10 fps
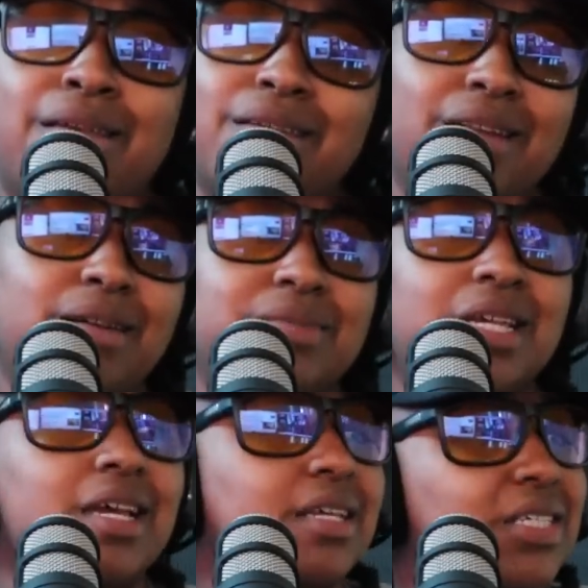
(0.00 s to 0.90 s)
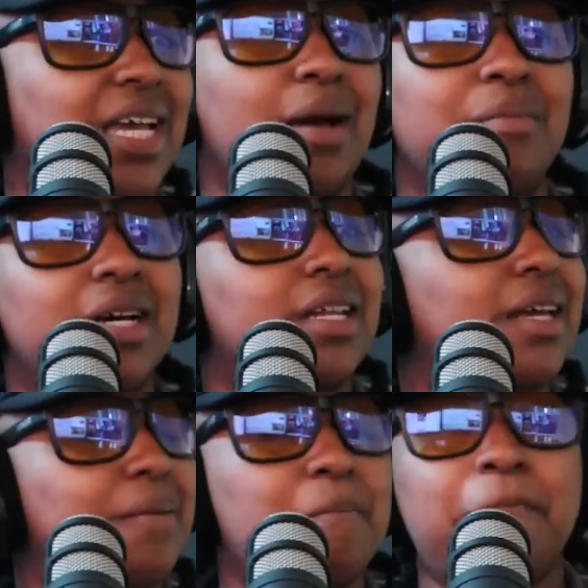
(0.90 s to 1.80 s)
You know what I'm saying? She got
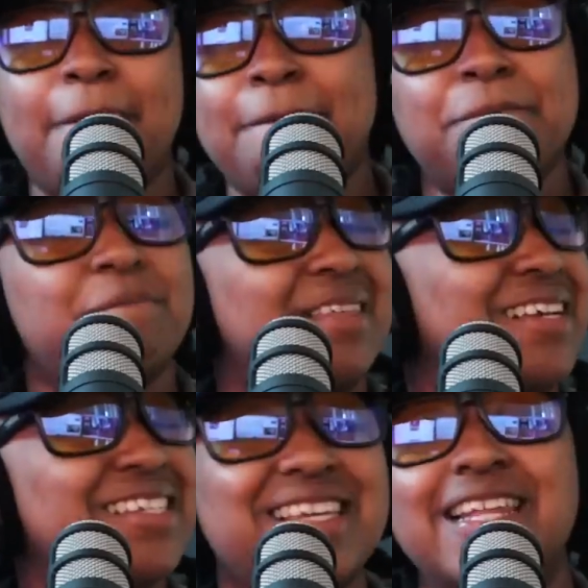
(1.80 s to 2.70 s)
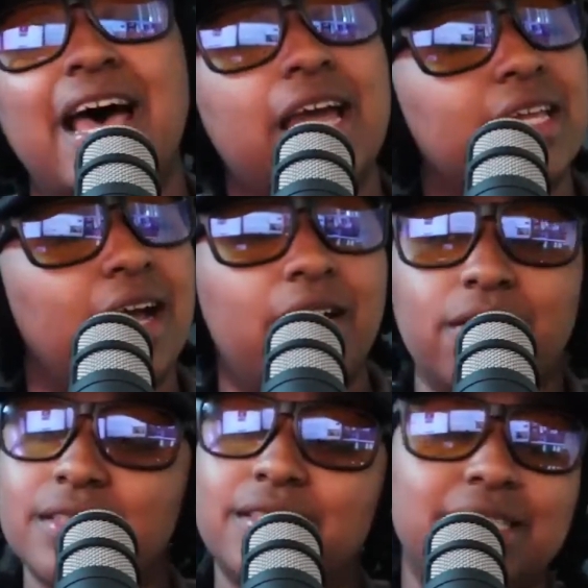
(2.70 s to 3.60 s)
money. That's a lot, y'all.
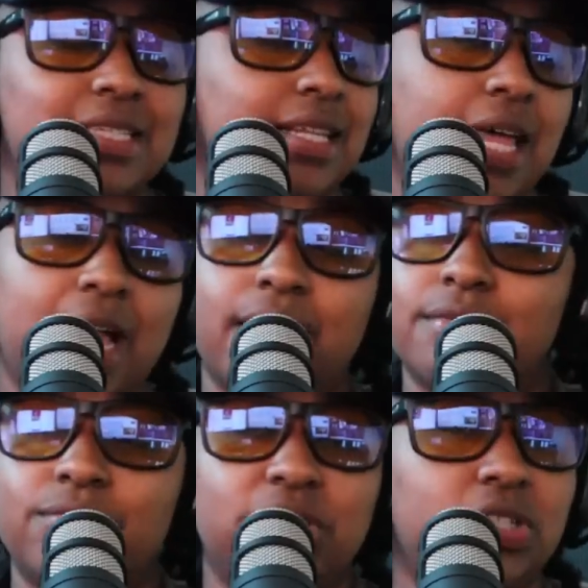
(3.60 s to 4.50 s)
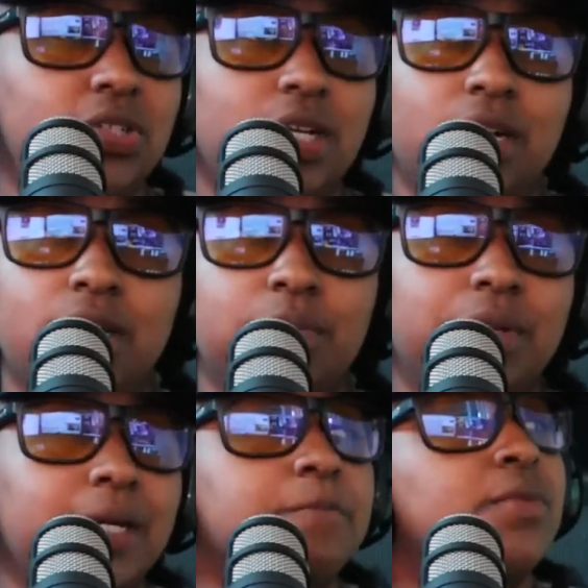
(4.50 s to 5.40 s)
It's just a lot when you're young.
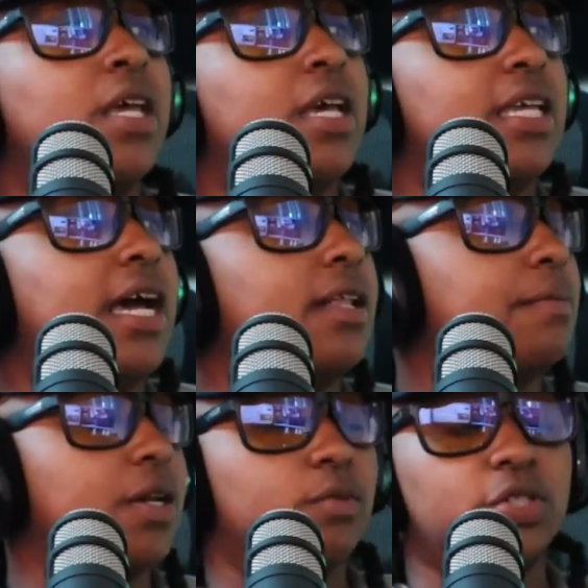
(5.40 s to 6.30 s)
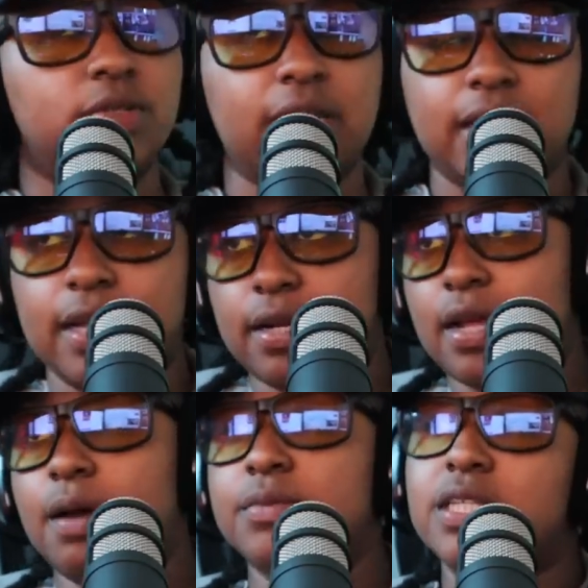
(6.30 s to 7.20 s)
But y'all let me know what you think down in the
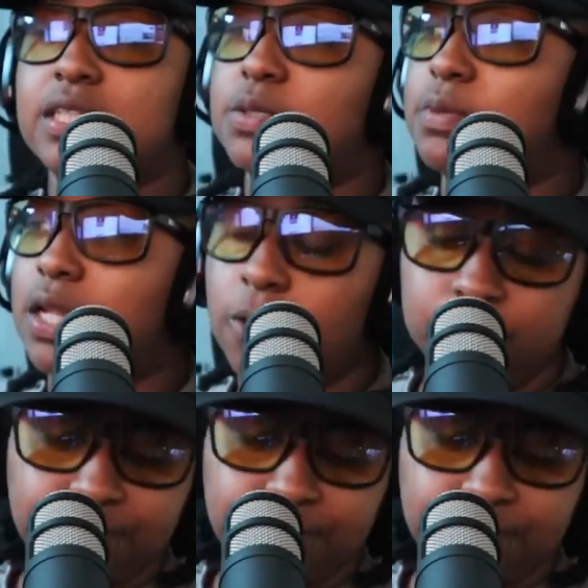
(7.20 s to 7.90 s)
comment section below.